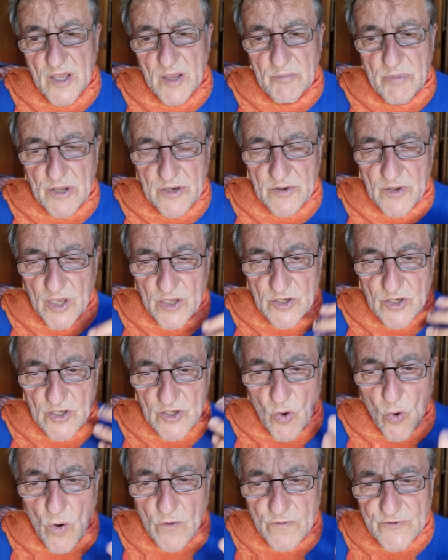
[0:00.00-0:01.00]
But
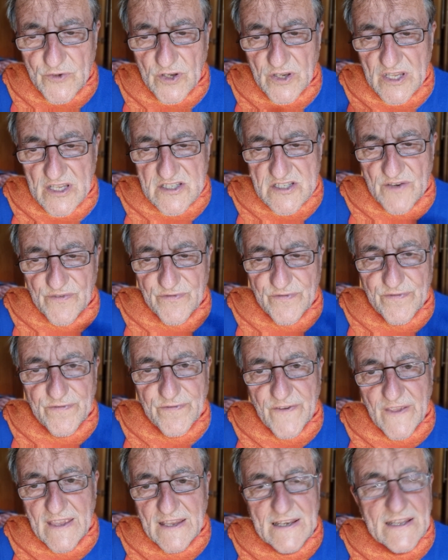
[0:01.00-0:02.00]
often it's a
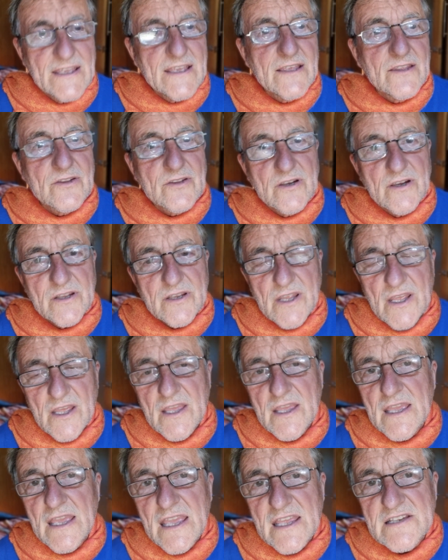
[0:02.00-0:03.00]
feeling that
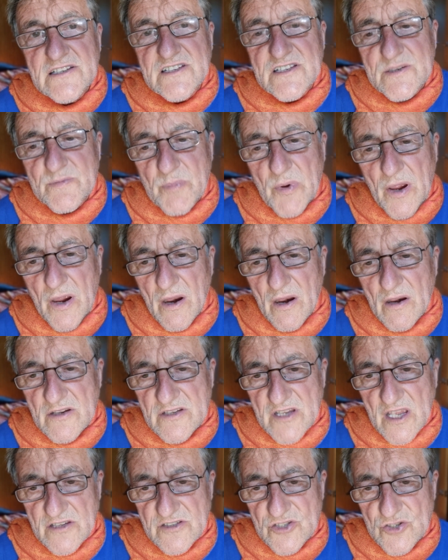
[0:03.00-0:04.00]

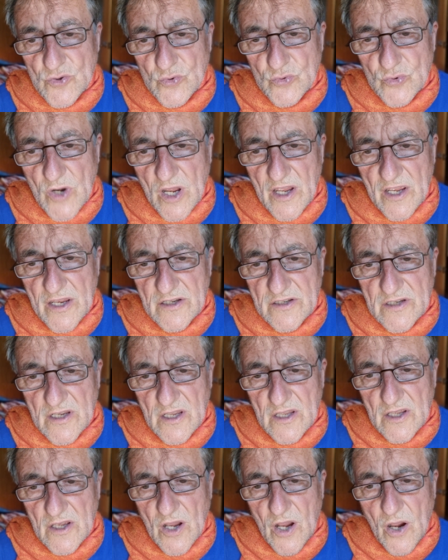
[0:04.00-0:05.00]
inspires us to write,
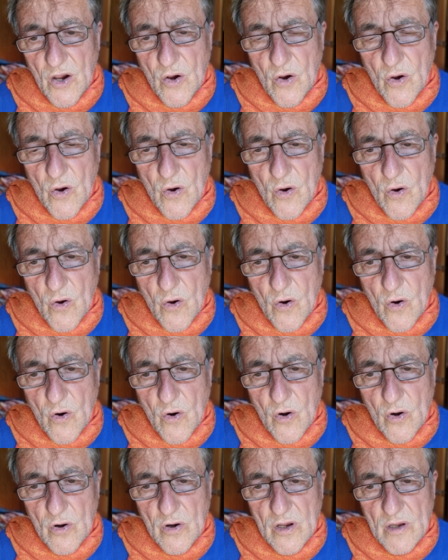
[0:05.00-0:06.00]

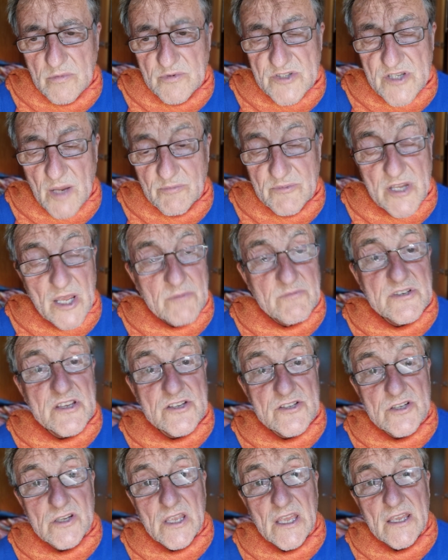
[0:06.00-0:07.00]
or sometimes
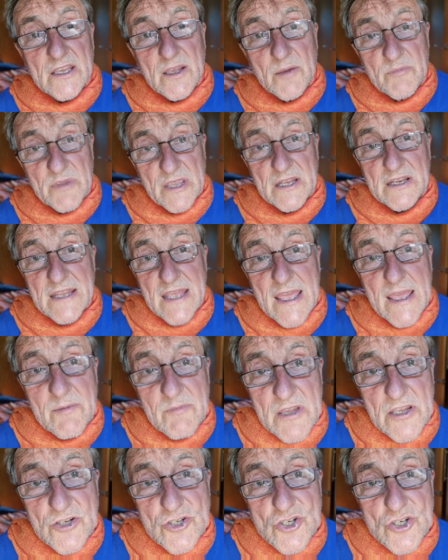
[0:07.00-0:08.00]
it can be an
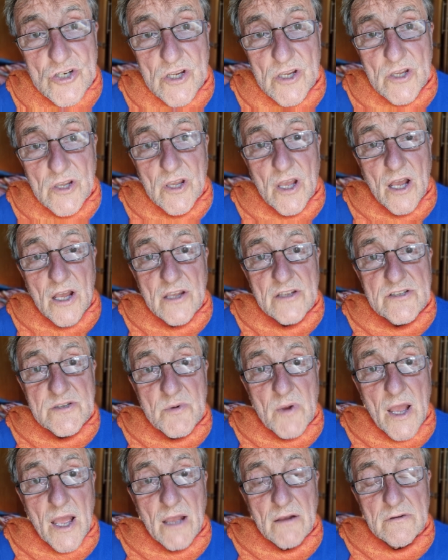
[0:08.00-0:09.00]
image as
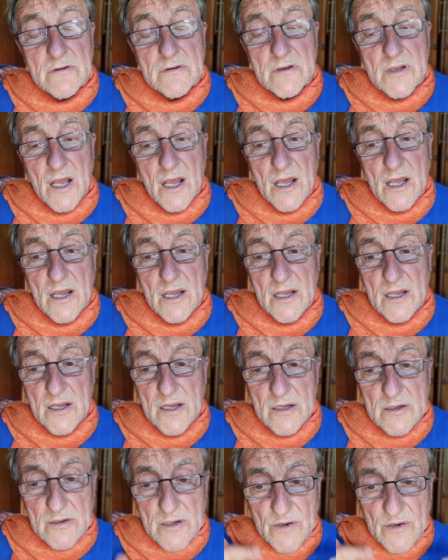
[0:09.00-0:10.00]
well,
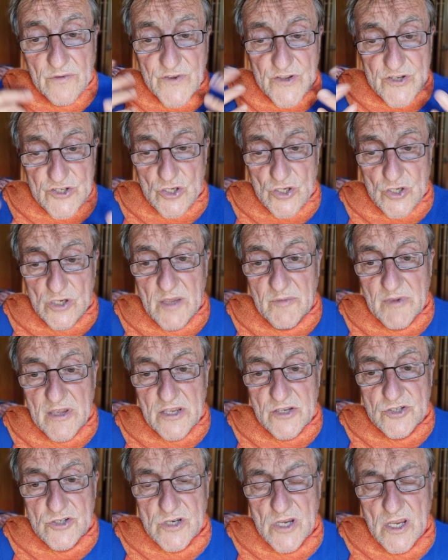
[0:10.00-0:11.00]
a visual
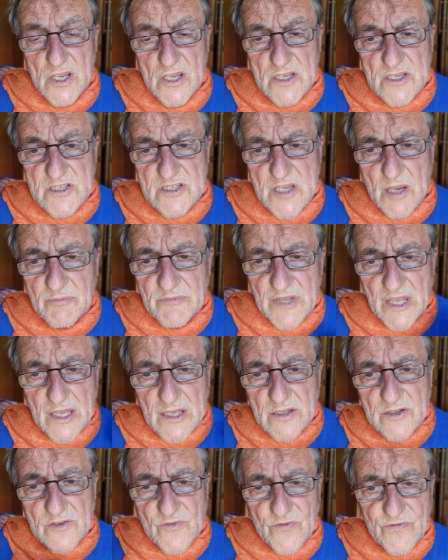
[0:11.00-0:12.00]
image.
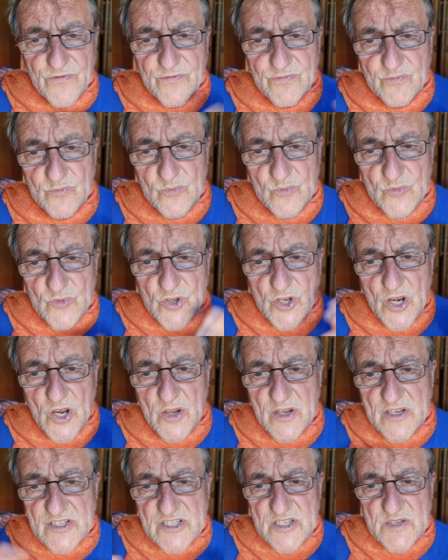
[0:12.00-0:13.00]
Something,
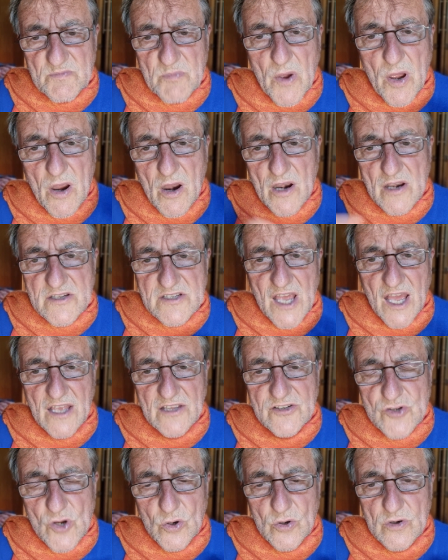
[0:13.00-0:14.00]
inspires
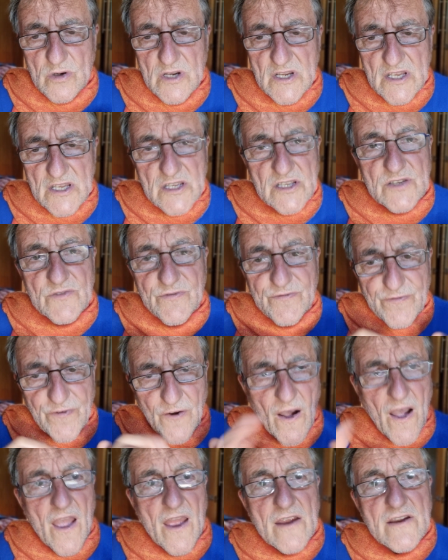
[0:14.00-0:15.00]
us or
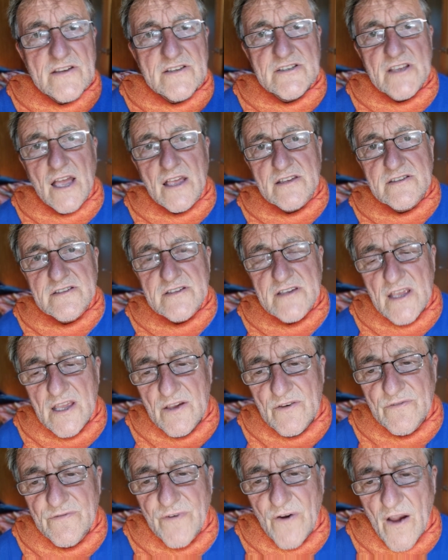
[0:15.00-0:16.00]
fires
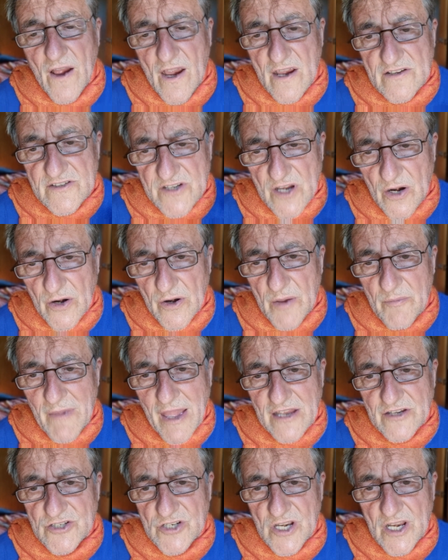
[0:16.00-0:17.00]
our
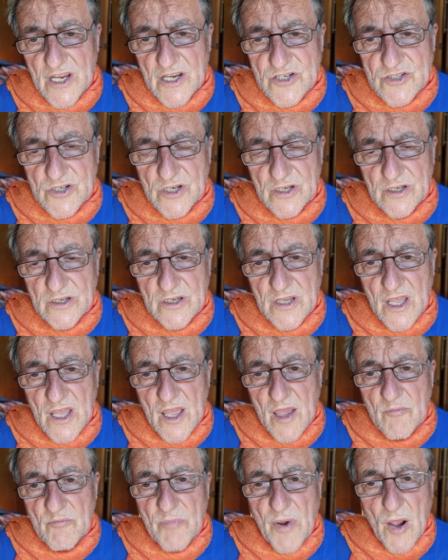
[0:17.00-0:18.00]
imagination,
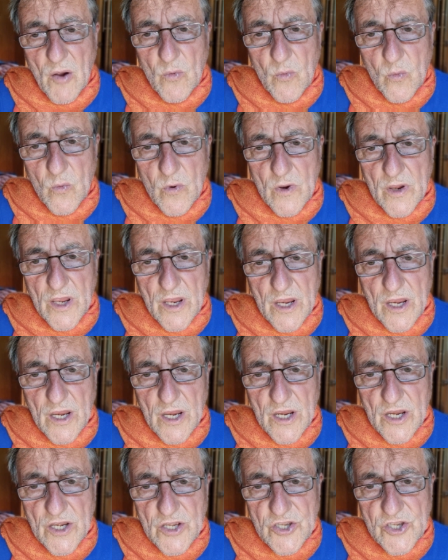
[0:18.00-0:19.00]
but
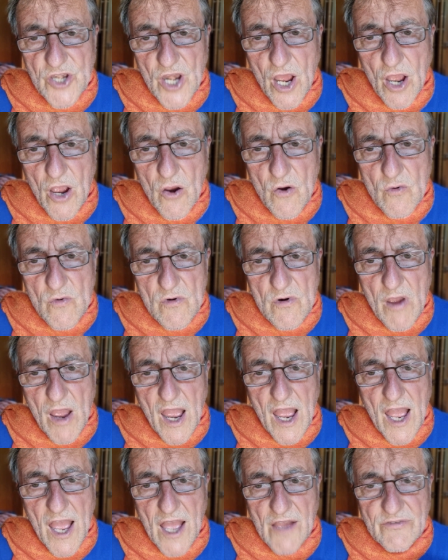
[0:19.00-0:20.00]
we don't
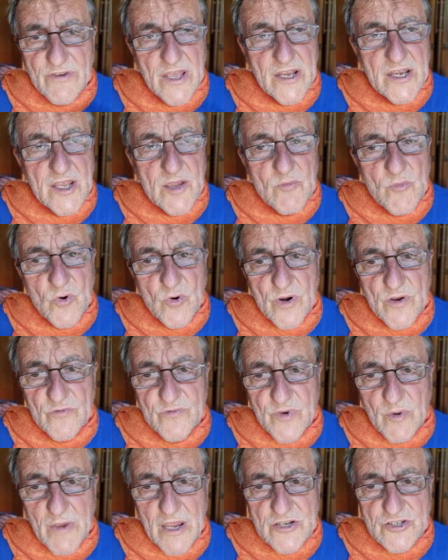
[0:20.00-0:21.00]
have any more
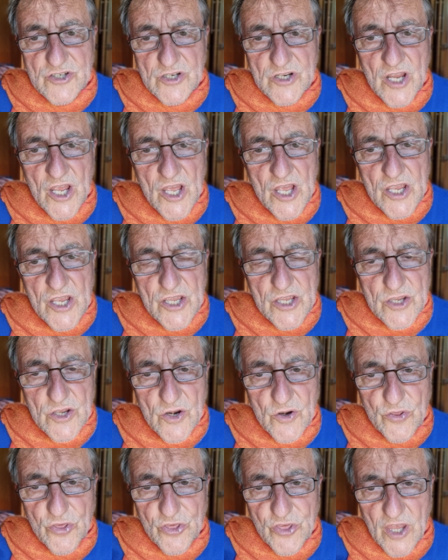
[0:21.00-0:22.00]
information.
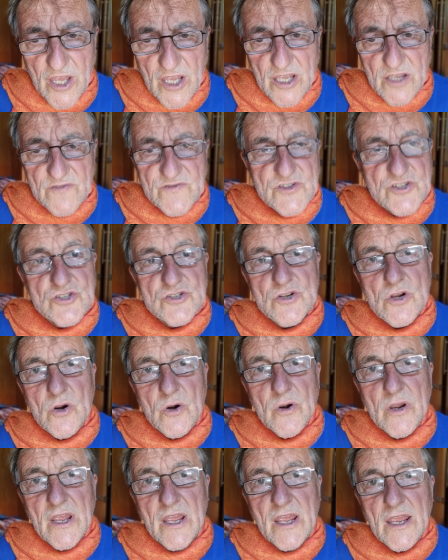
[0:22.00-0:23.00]
Think of
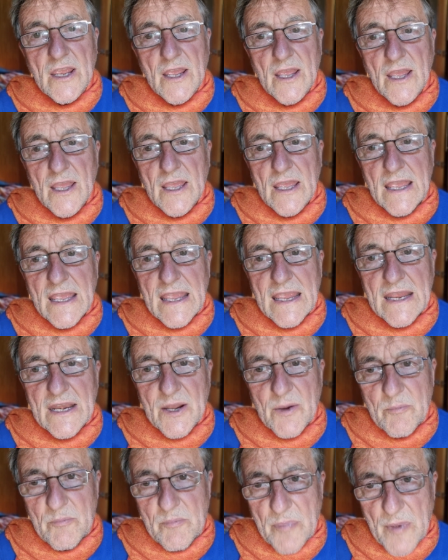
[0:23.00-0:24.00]
story in
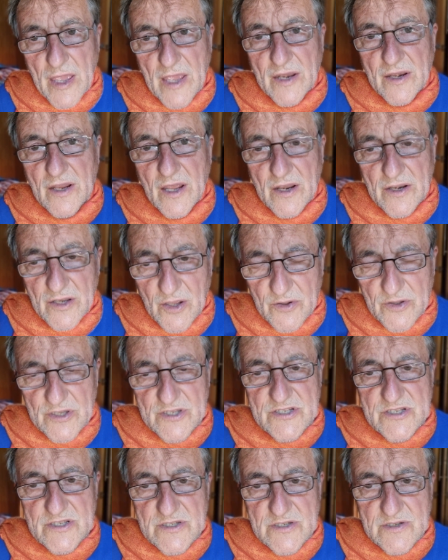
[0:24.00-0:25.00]
a bit, I know
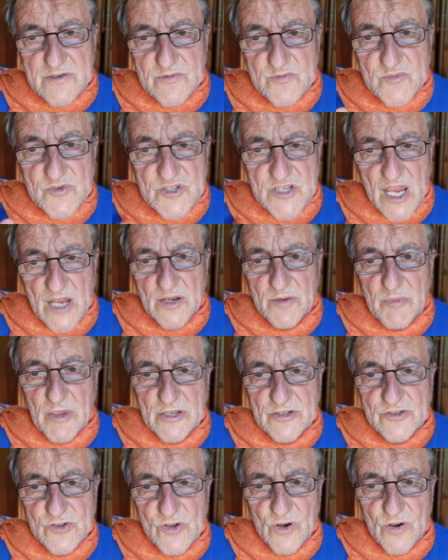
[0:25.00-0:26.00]
this sounds a
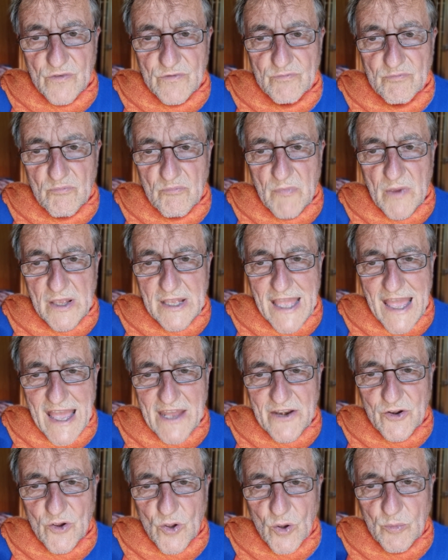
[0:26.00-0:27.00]
bit sort of
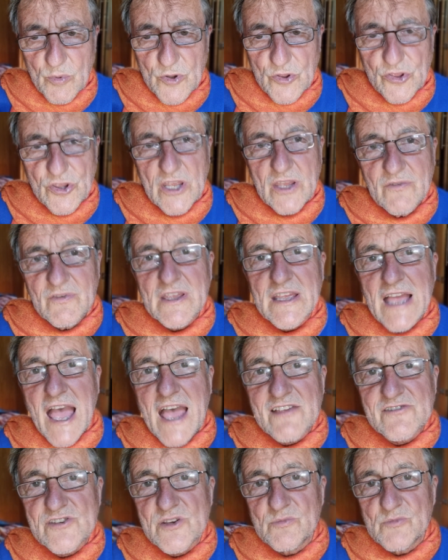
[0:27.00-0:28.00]
mechanical, but think of it
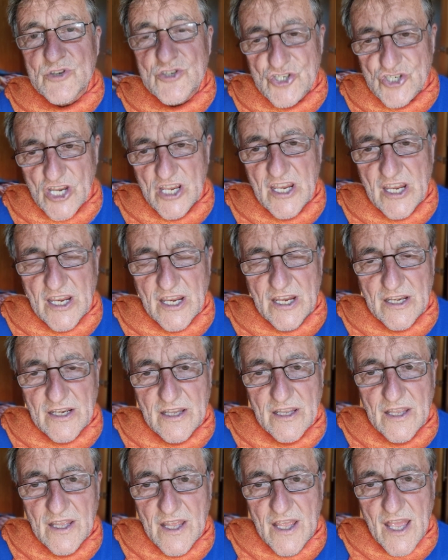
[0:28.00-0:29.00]
as a machine.
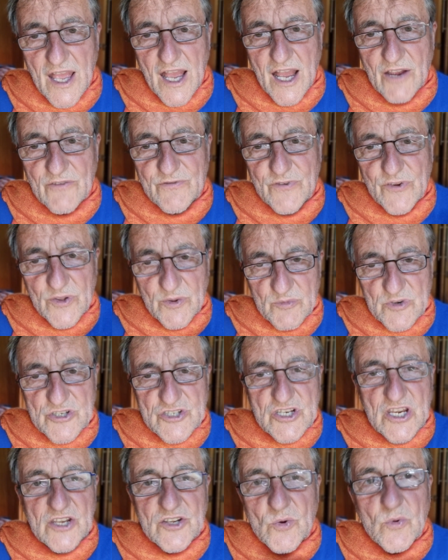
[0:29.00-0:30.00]
And for the
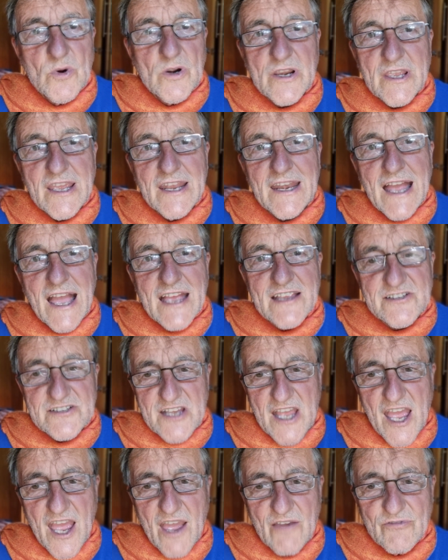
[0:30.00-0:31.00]
machine to work, it has
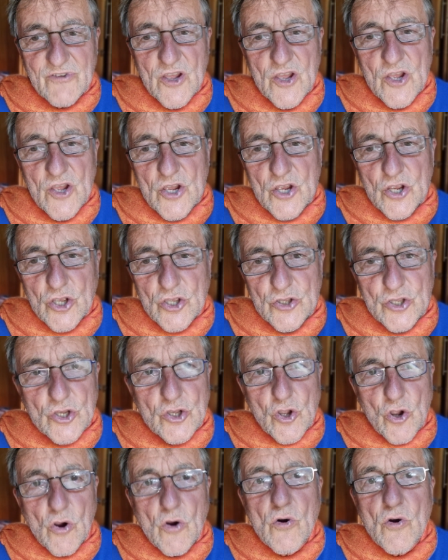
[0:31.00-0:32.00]
to have the
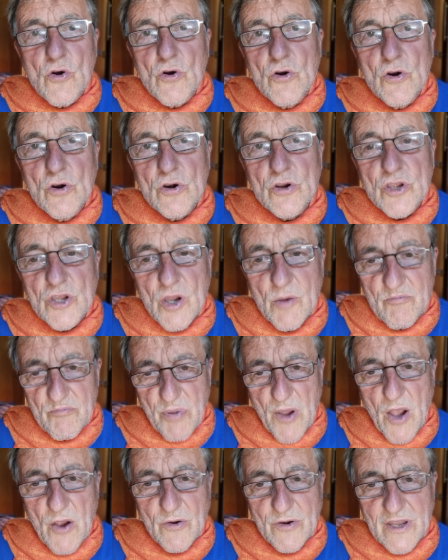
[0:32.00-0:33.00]
core
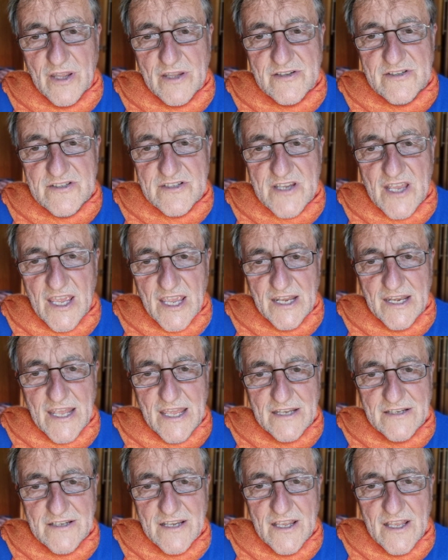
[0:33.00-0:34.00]
components in
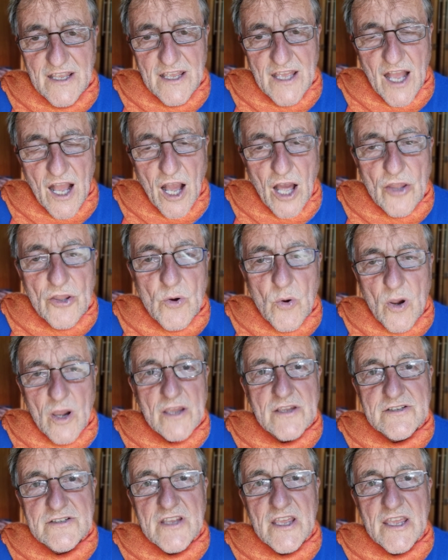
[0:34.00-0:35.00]
it.
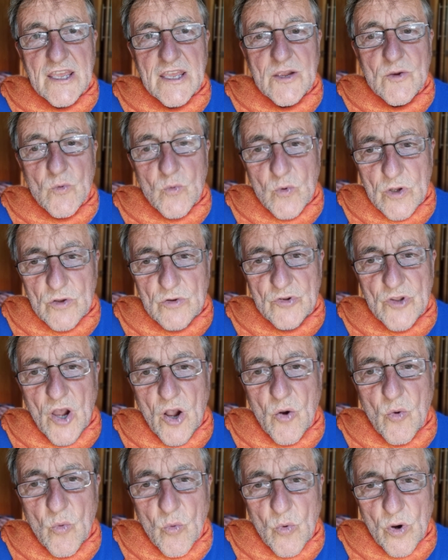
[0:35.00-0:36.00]
Otherwise, it will
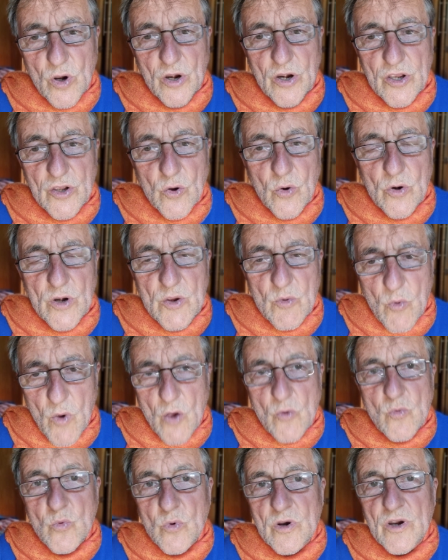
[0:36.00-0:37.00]
not work, or it
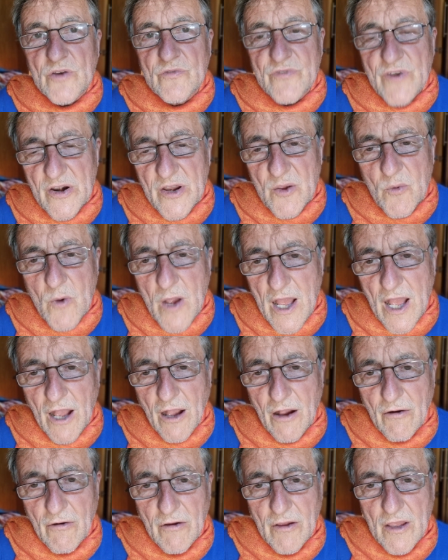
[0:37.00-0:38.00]
won't work very
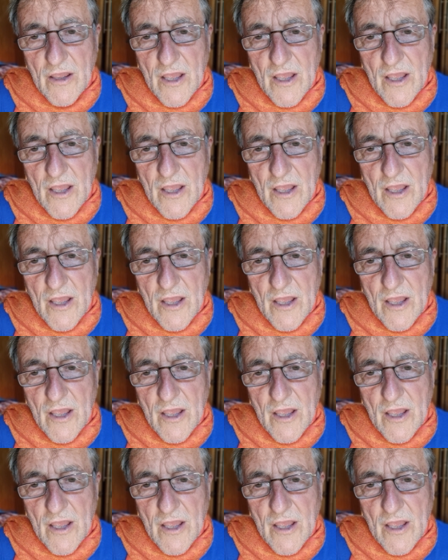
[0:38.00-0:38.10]
well.